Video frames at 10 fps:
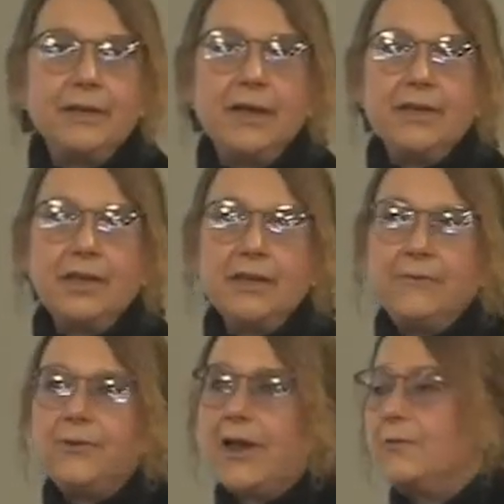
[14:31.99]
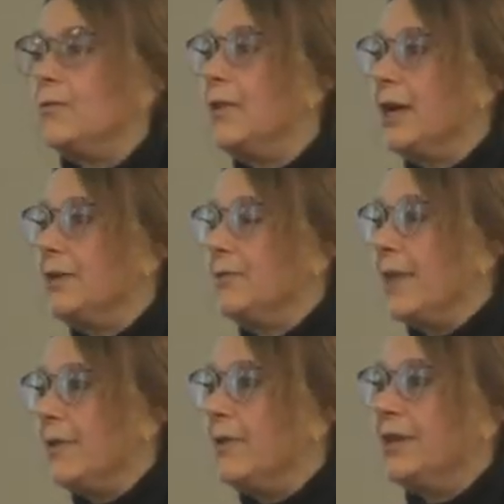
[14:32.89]
And then if you have a well, you
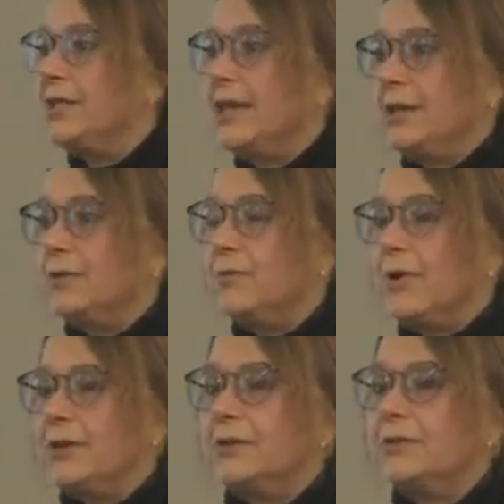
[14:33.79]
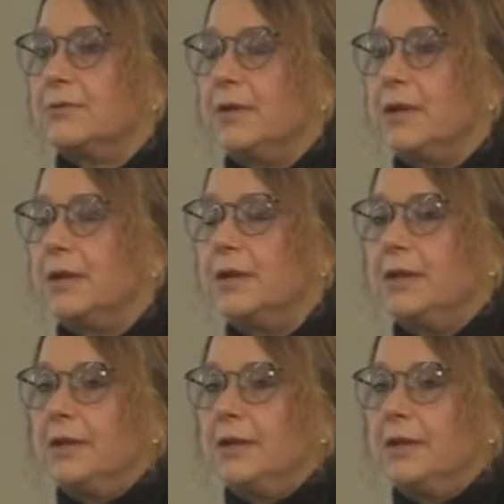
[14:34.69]
might want to check your water as well.